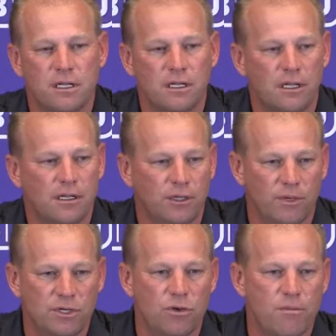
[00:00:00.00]
I think
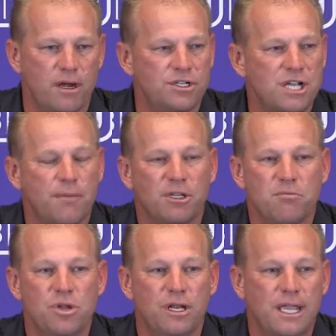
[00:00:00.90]
we can do a better job
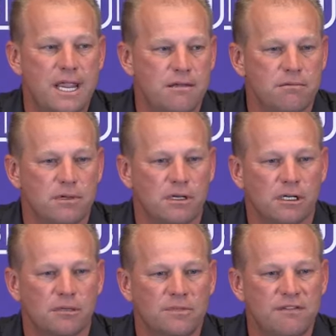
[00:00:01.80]
communicating
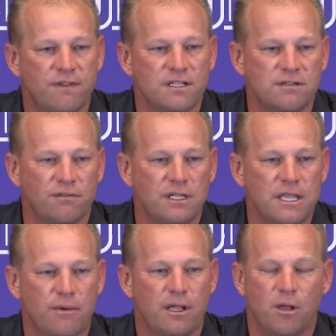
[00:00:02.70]
defensively. And
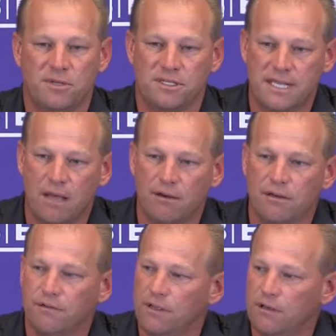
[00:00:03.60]
that would have helped us out
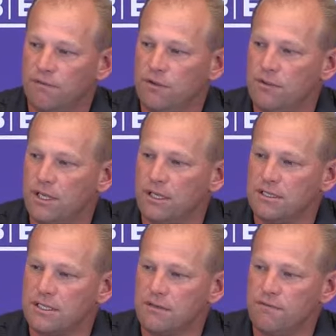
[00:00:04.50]
in a few
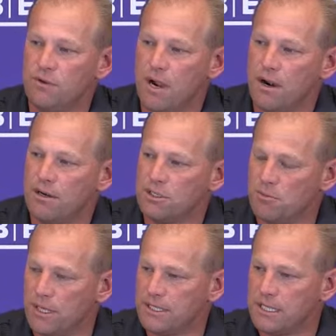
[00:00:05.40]
things. In a few areas,
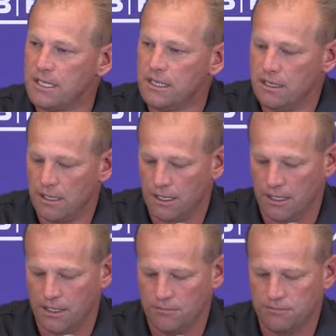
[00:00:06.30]
but
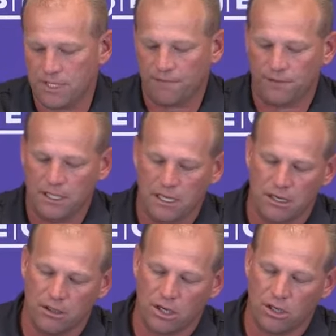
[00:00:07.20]
definitely
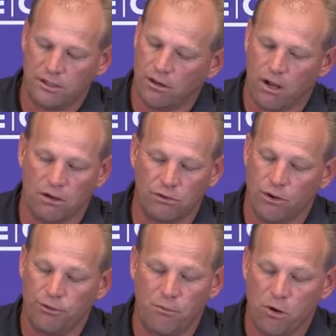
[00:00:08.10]
they're all
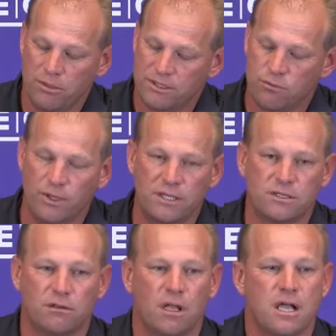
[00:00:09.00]
growth moments,
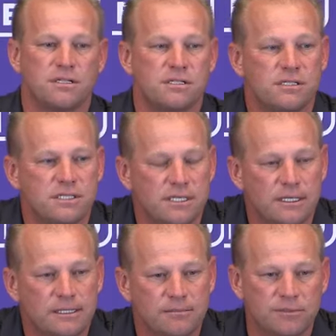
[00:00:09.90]
wins or losses.
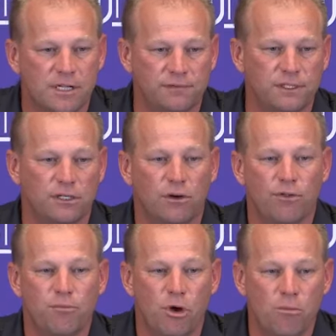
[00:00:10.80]
Definitely a
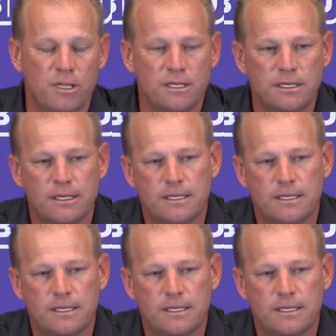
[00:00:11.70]
growth moment.